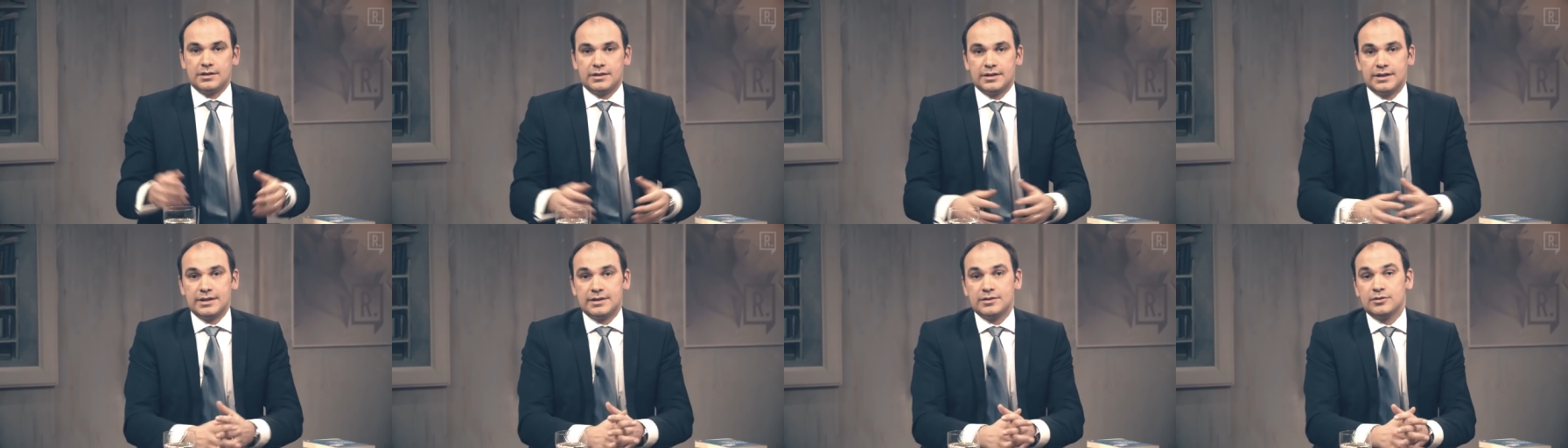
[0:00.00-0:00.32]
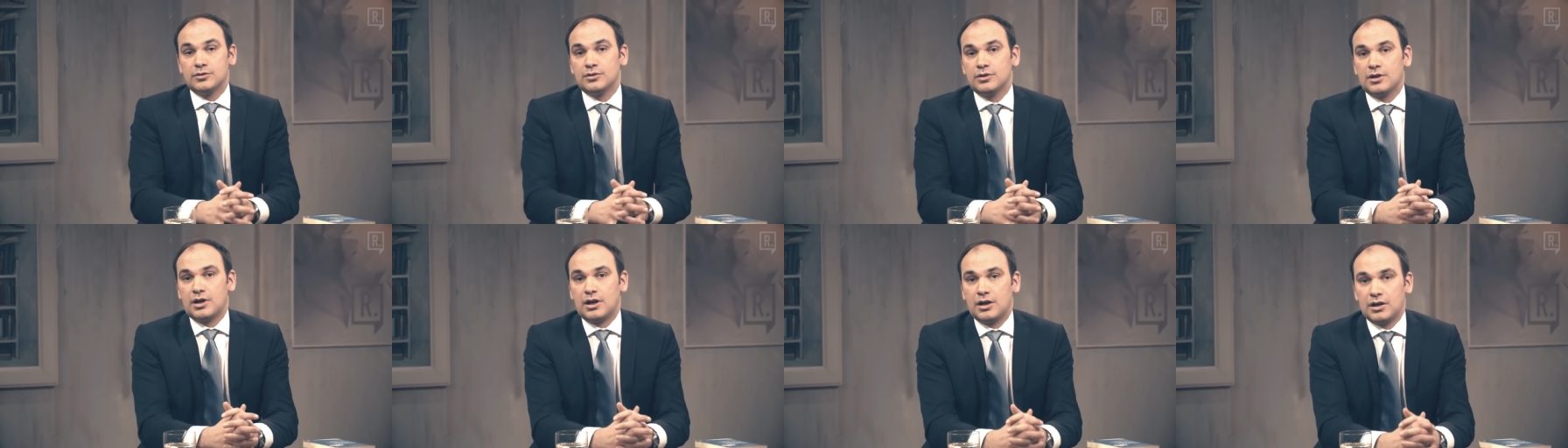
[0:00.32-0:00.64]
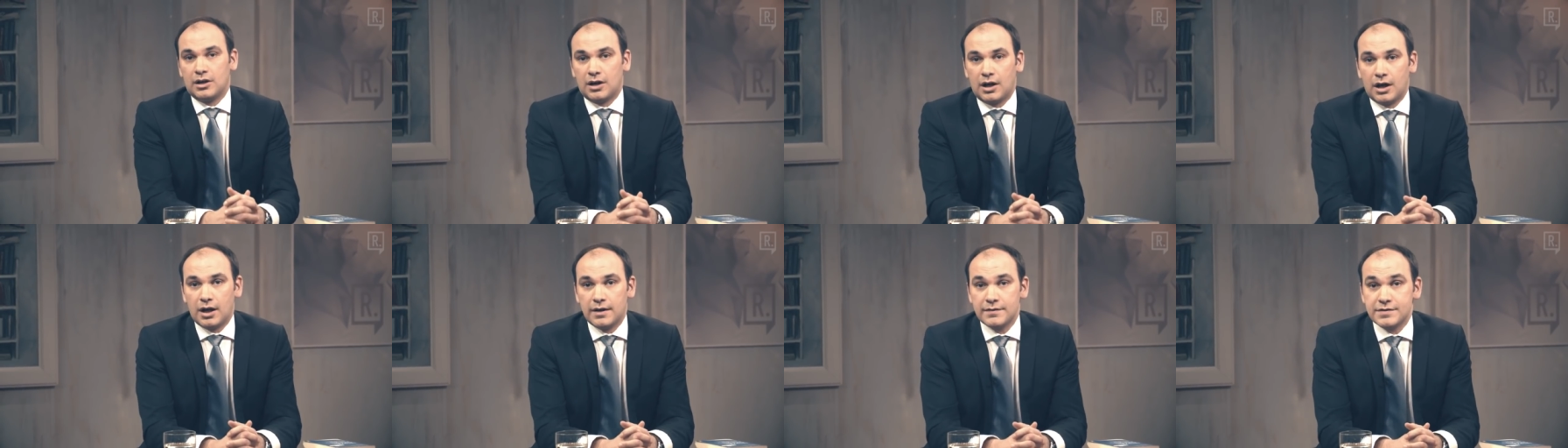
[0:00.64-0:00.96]
in all our
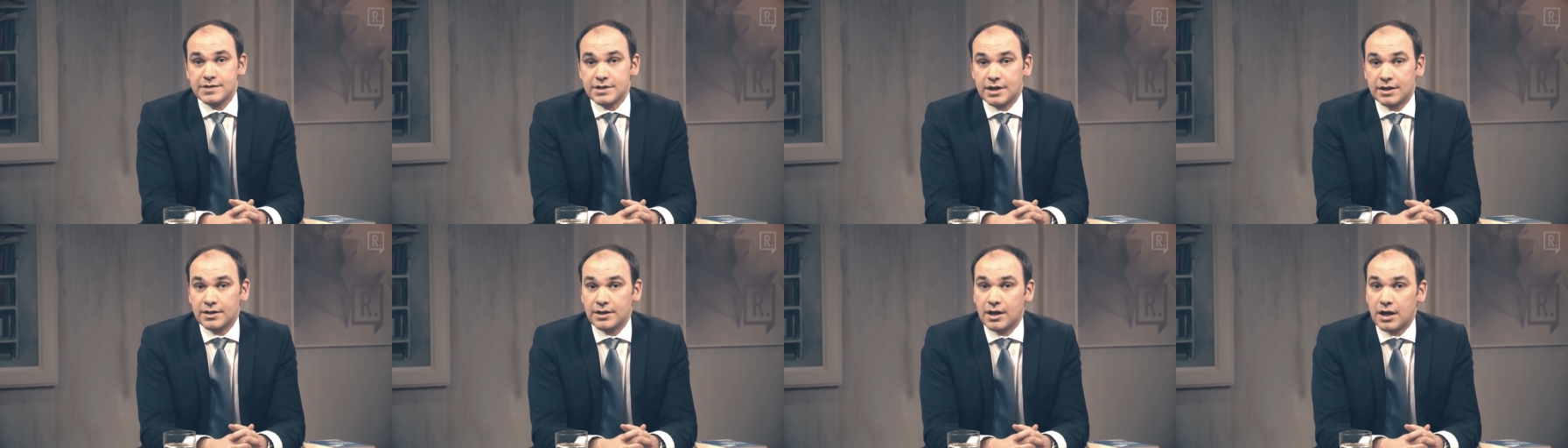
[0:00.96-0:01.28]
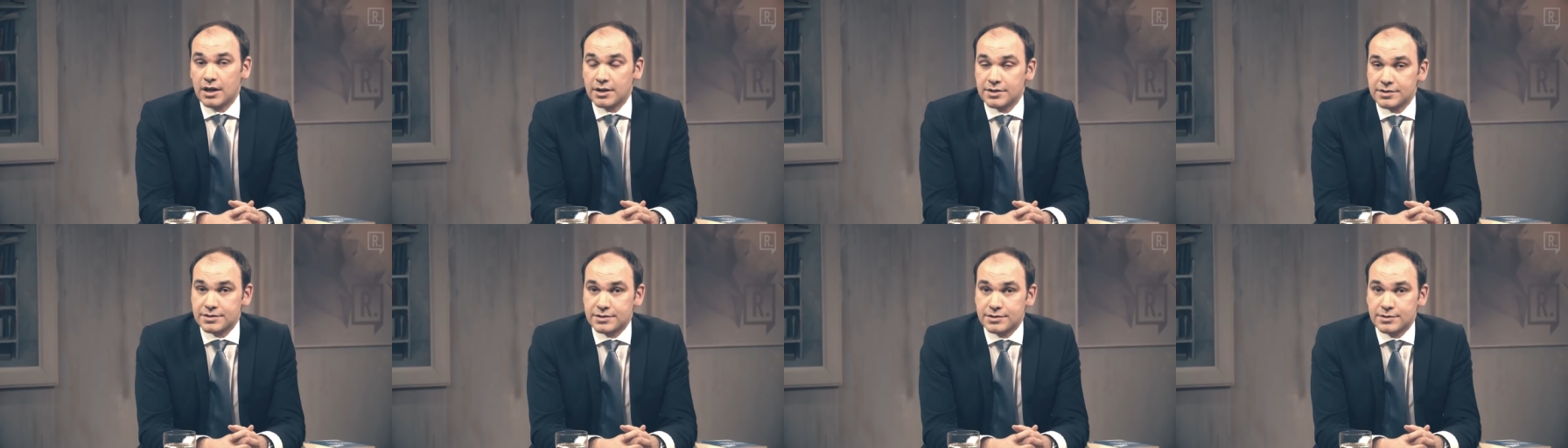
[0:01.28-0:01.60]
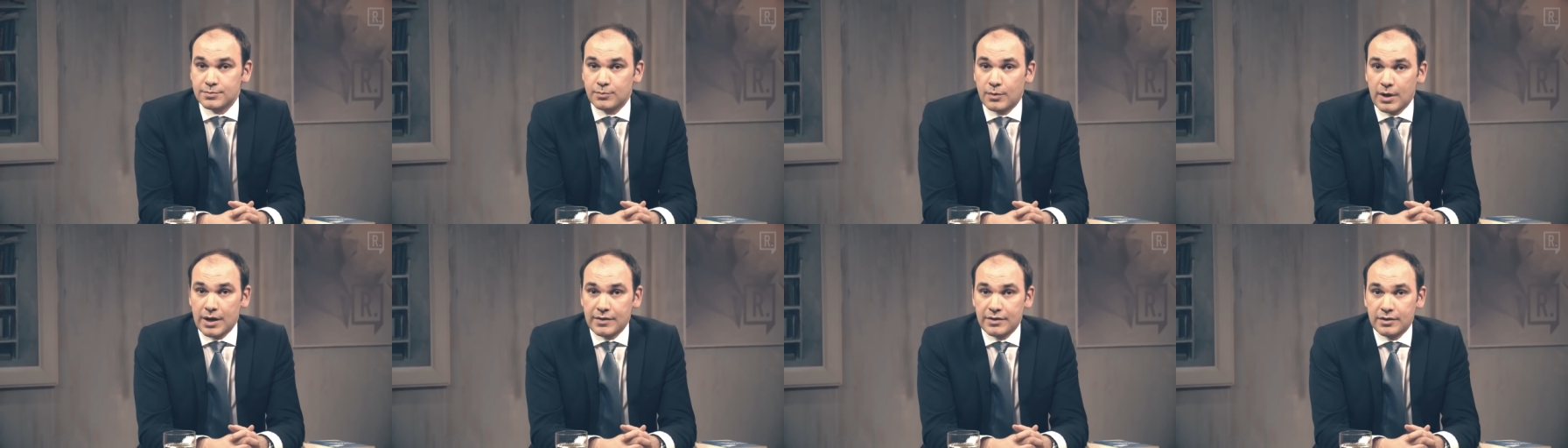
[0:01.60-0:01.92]
lives and
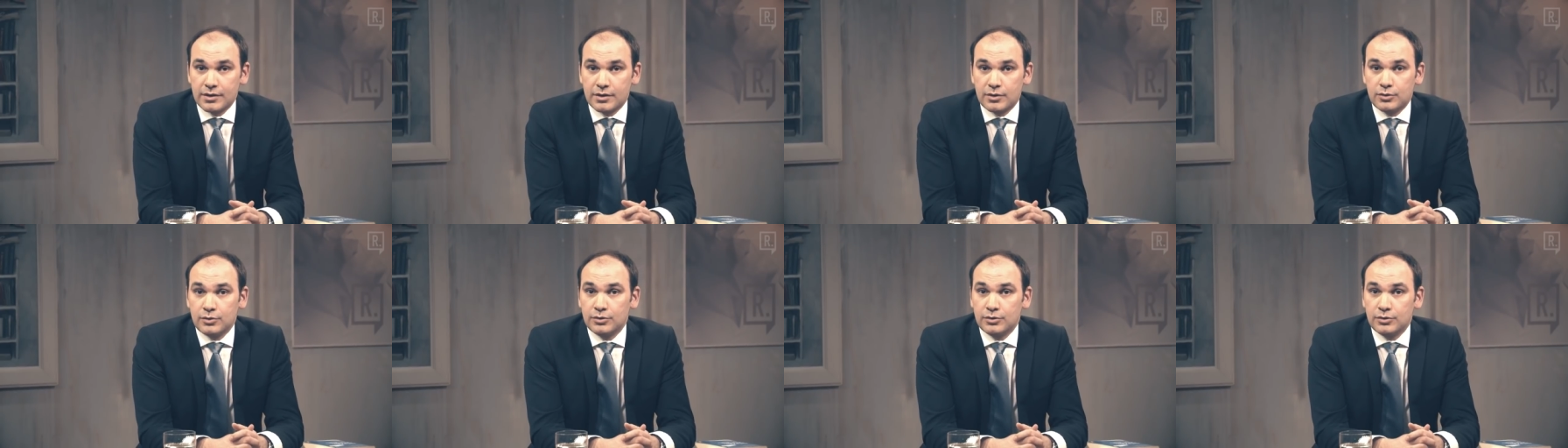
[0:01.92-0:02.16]
asks whether